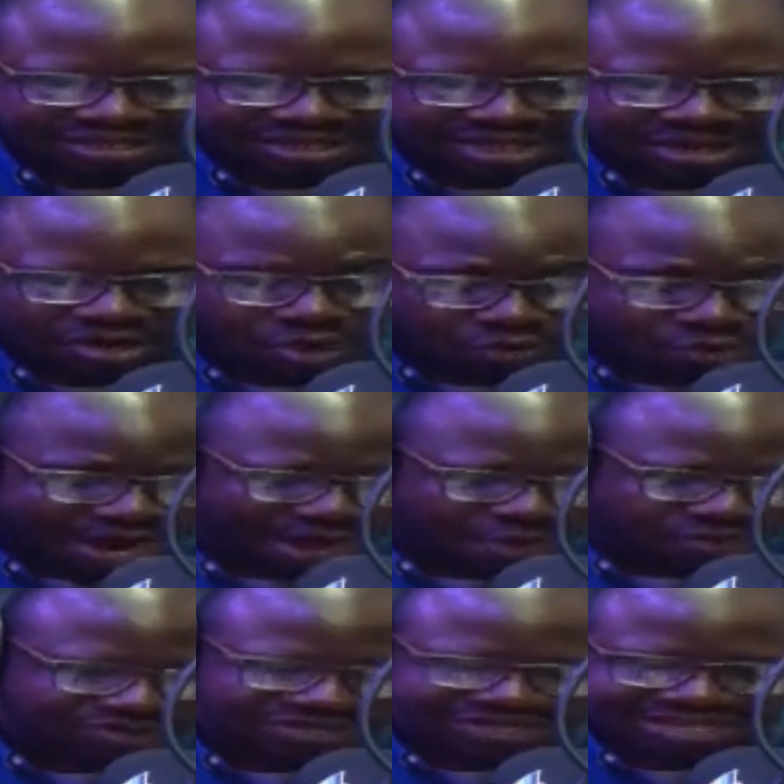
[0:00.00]
or why
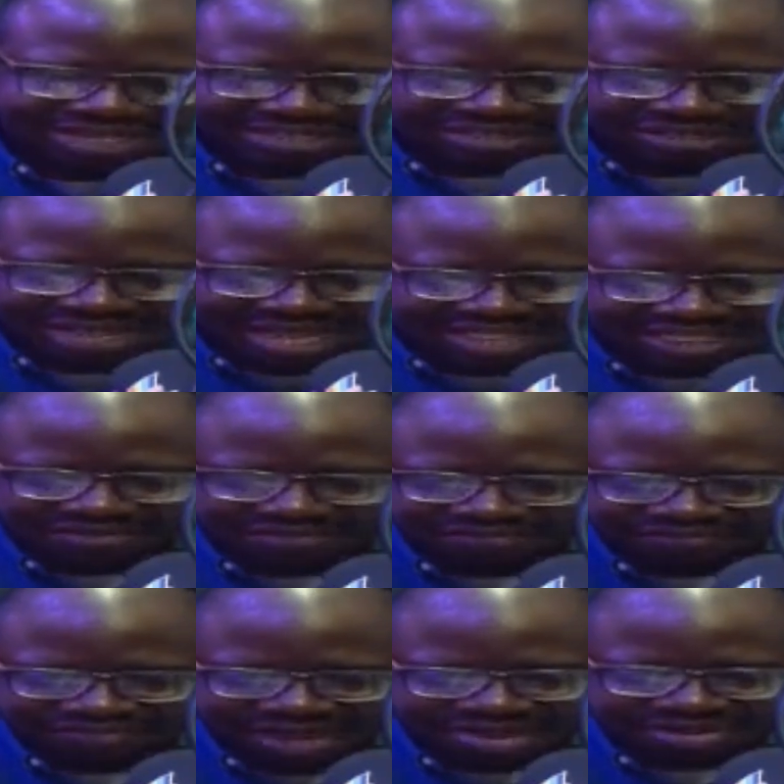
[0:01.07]
was it that at the
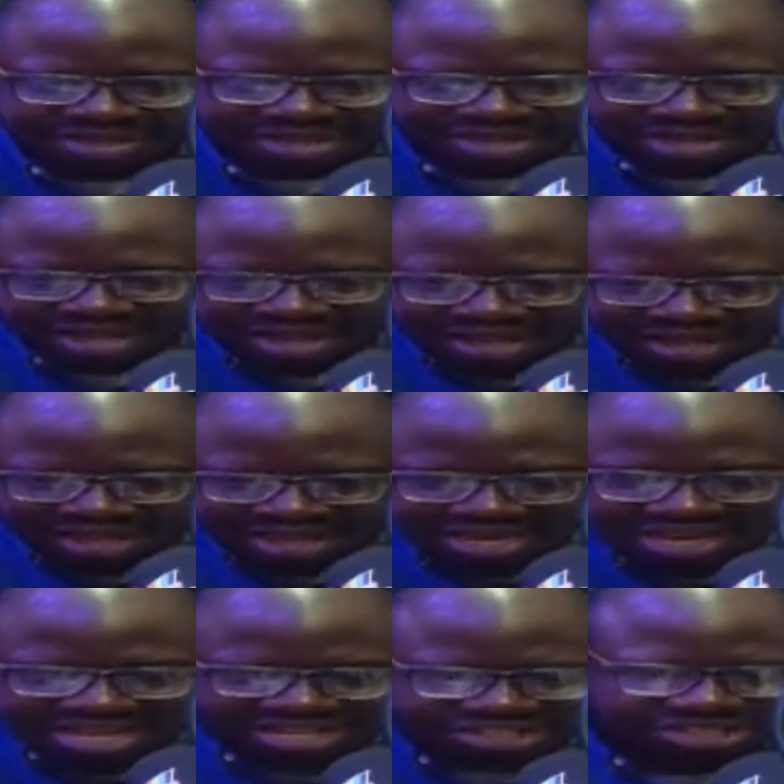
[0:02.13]
very
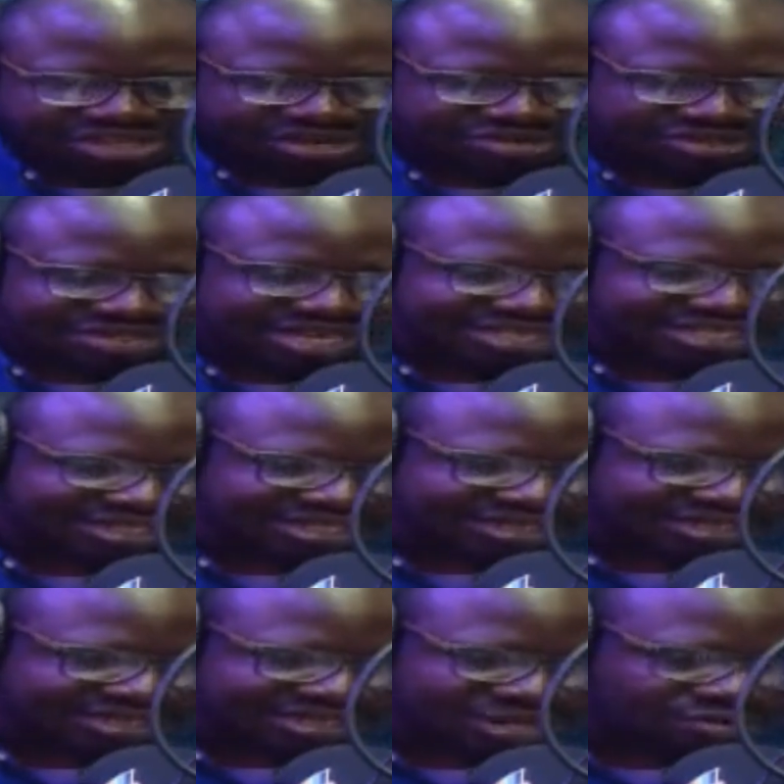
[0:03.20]
initial
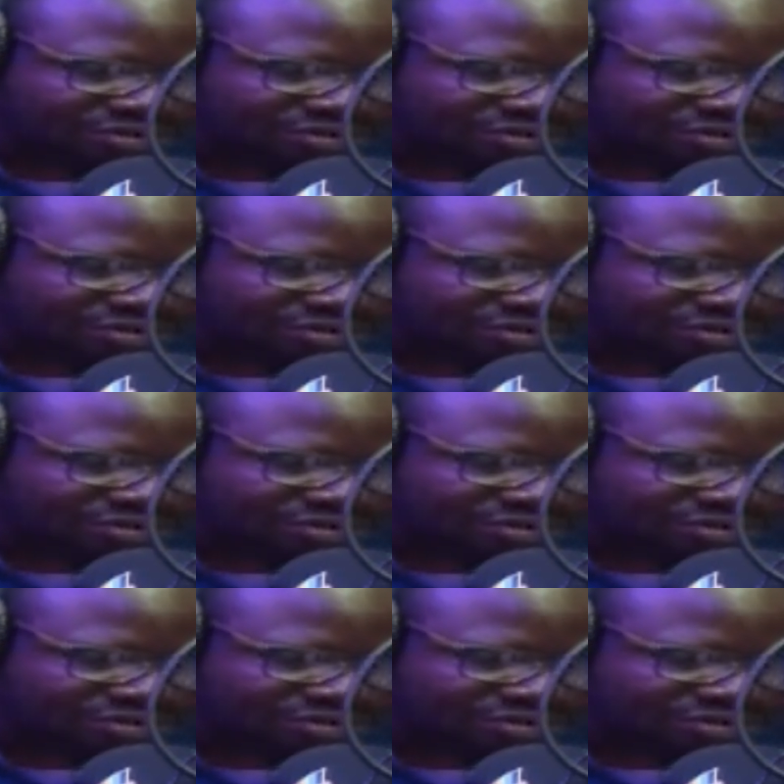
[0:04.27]
stages, there